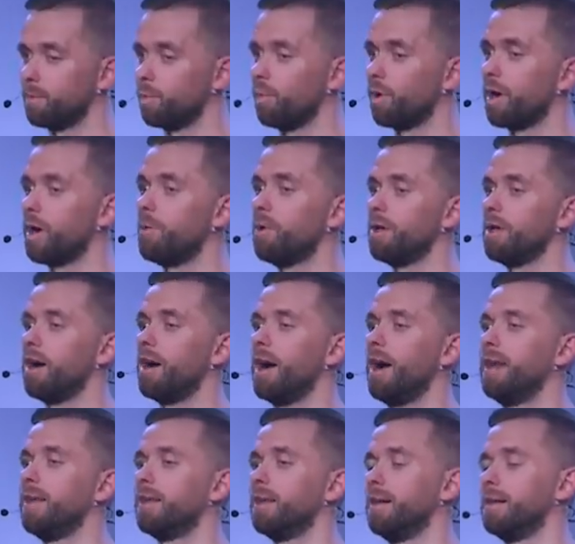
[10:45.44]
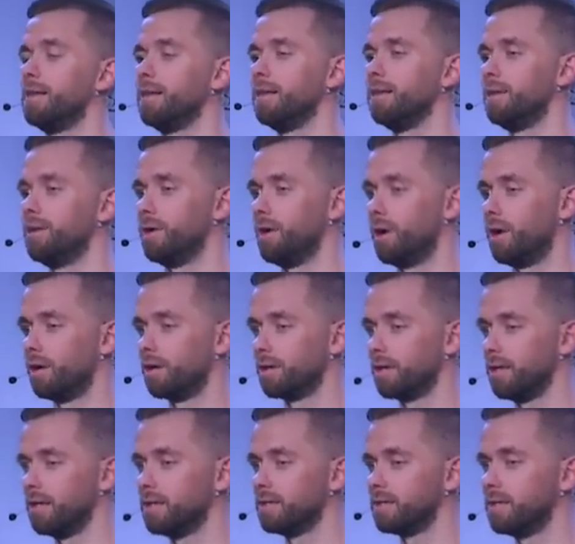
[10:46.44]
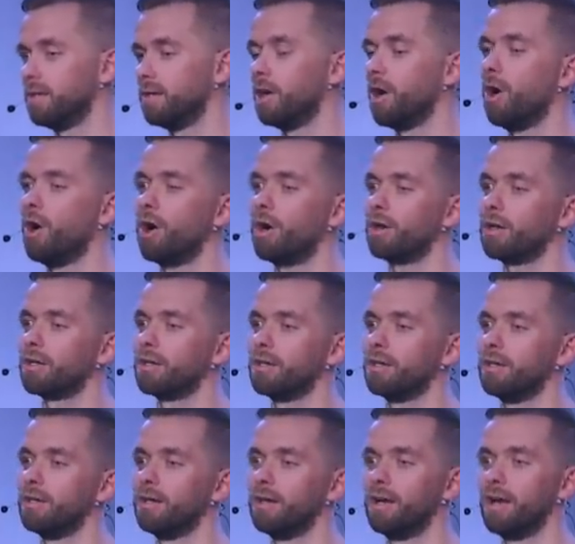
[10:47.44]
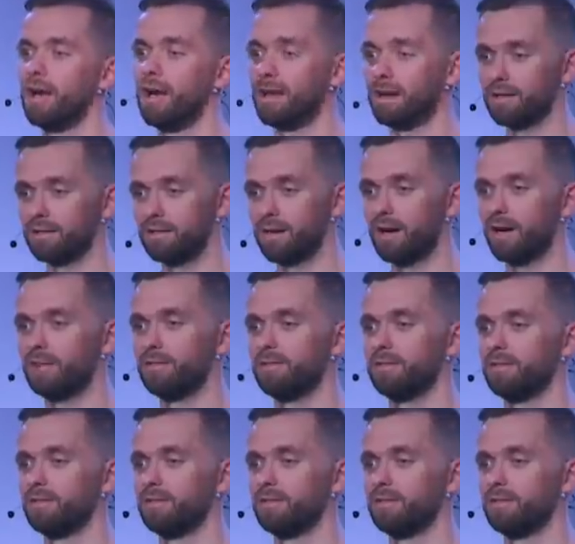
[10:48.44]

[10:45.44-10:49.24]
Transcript: what I want to highlight in the ark is the ark had a dove.